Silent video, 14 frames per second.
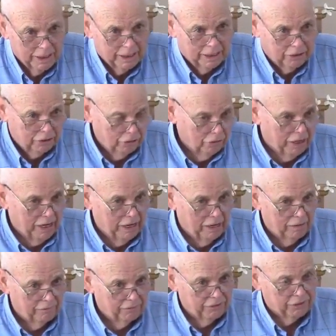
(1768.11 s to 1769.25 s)
and you
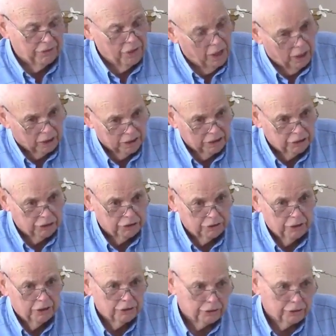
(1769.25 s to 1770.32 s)
have the knowledge